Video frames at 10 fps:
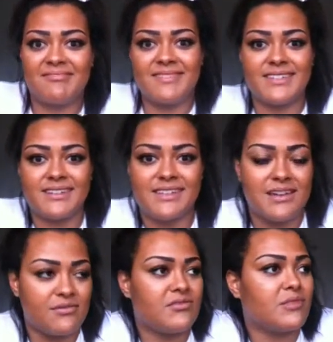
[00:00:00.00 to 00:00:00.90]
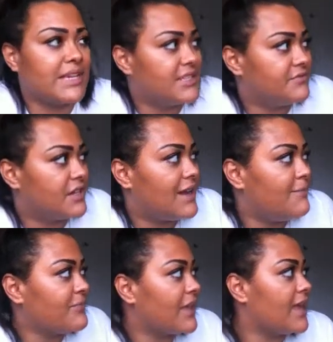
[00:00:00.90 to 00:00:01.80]
So that was a waste of
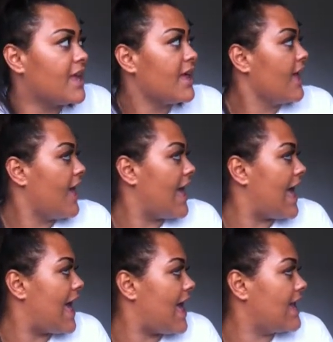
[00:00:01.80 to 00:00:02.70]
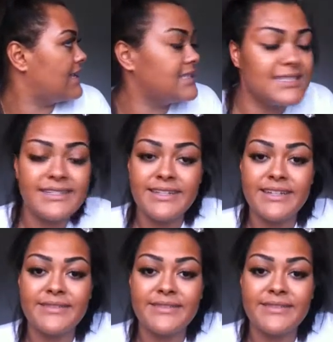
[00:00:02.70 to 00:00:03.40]
time, and